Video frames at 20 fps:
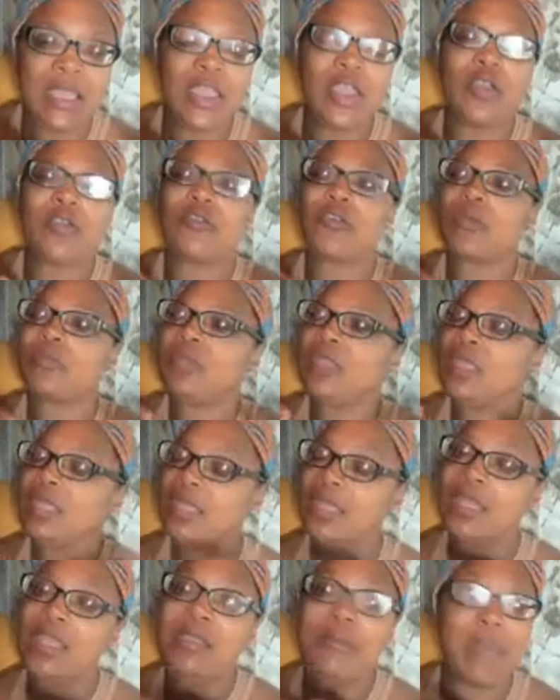from
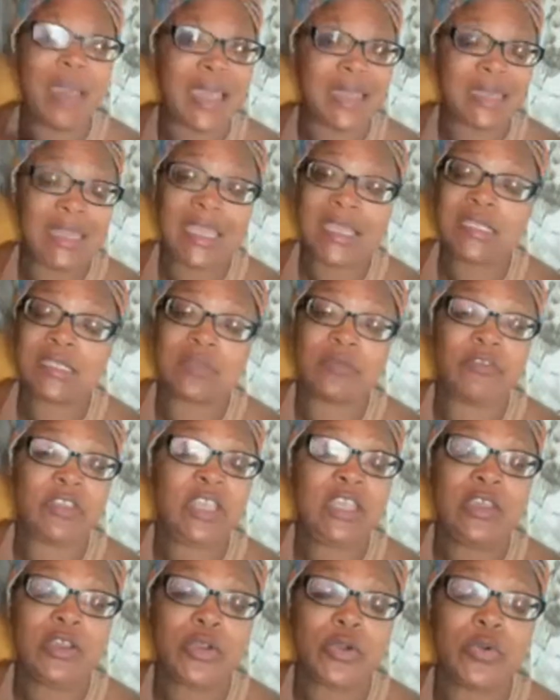getting my next
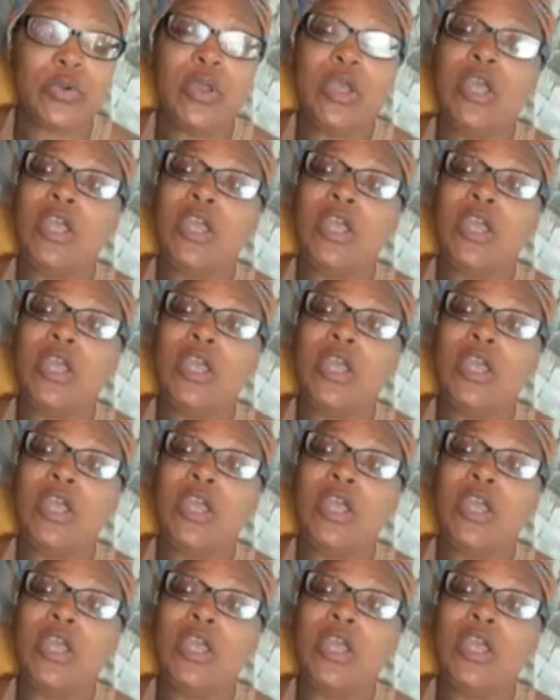vehicle.